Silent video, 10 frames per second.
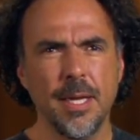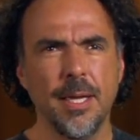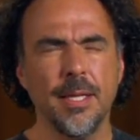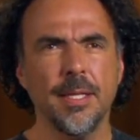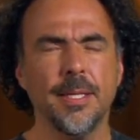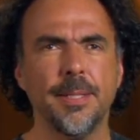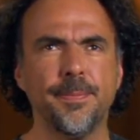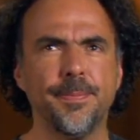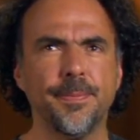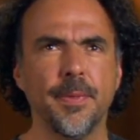in
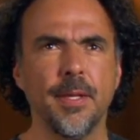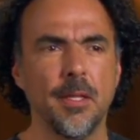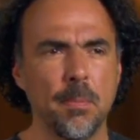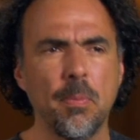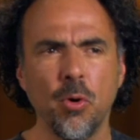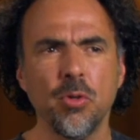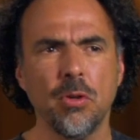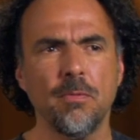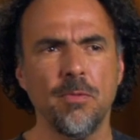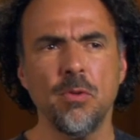the
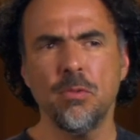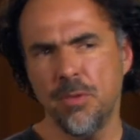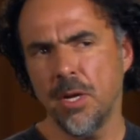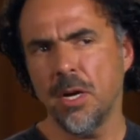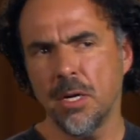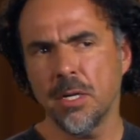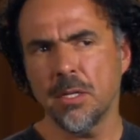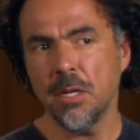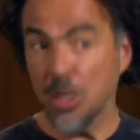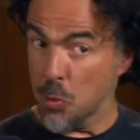point of view of the
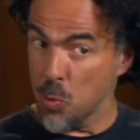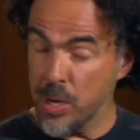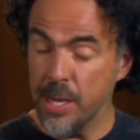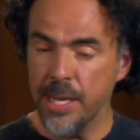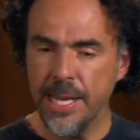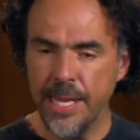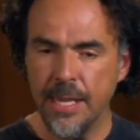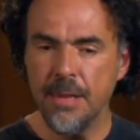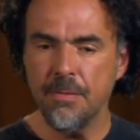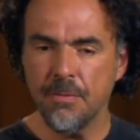character and really
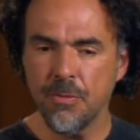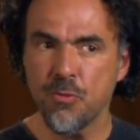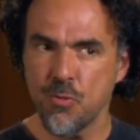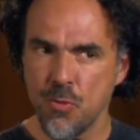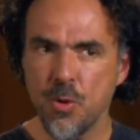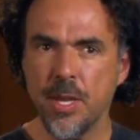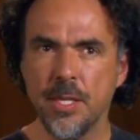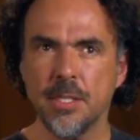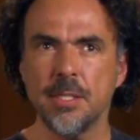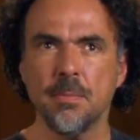live through
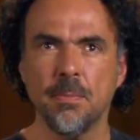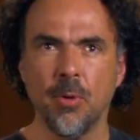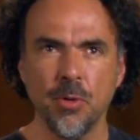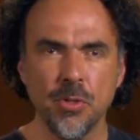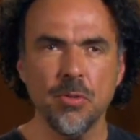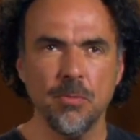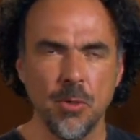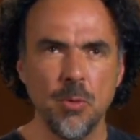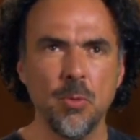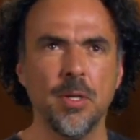his points of
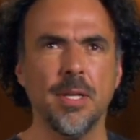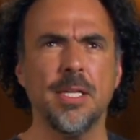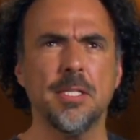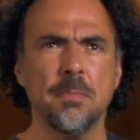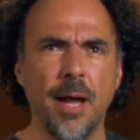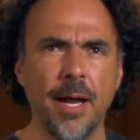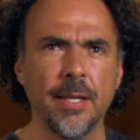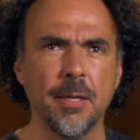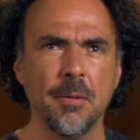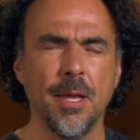view and his
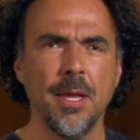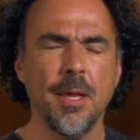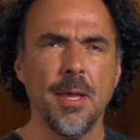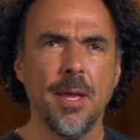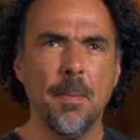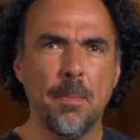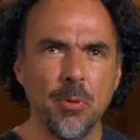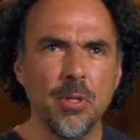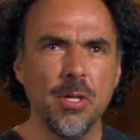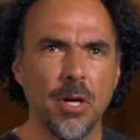mind and
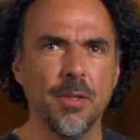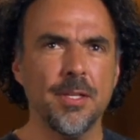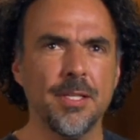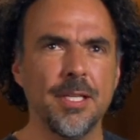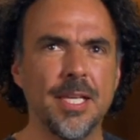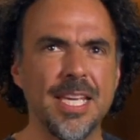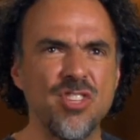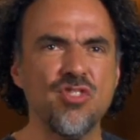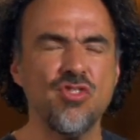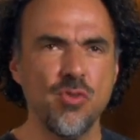put the audience in
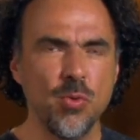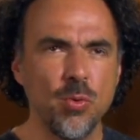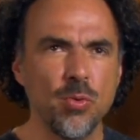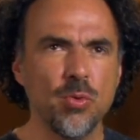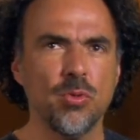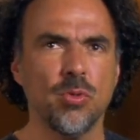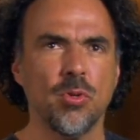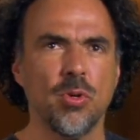his shoes